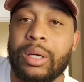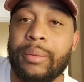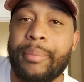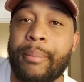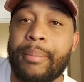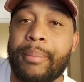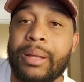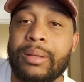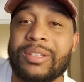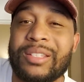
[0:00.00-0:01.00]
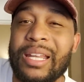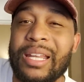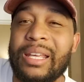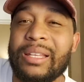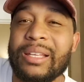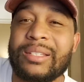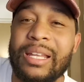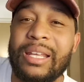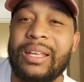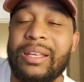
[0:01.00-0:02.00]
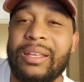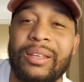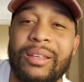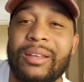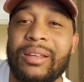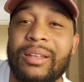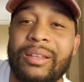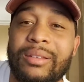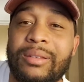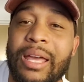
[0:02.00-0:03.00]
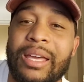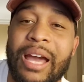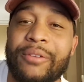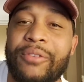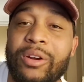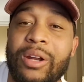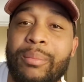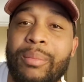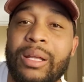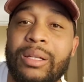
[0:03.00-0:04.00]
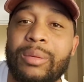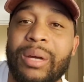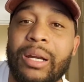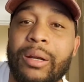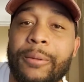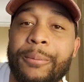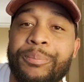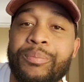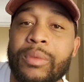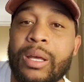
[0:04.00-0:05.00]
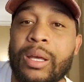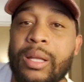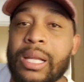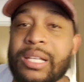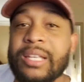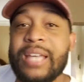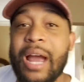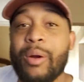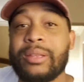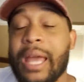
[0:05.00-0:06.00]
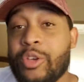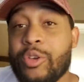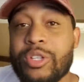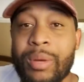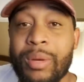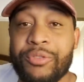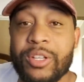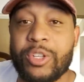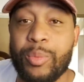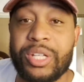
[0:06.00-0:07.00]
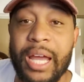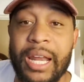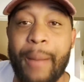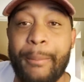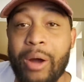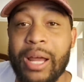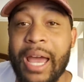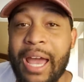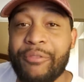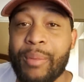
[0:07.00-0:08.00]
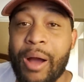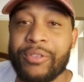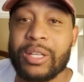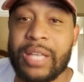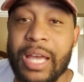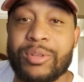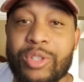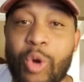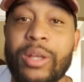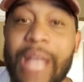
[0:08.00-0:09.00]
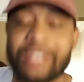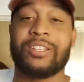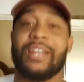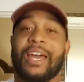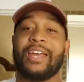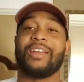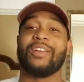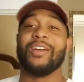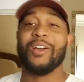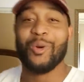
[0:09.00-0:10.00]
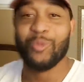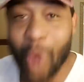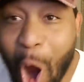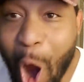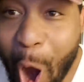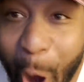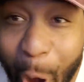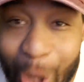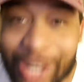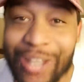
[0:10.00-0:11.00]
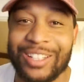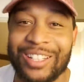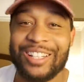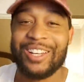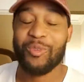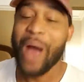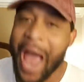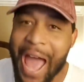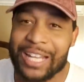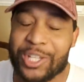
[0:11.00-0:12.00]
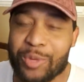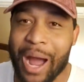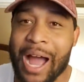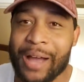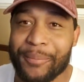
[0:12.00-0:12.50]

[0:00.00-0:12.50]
But the city, they kind of funnel their money a little better. Let's see, Tara, thank you so much for the super chat. I bought a hat from Officer Tatum's store yesterday. What? What hat did you buy?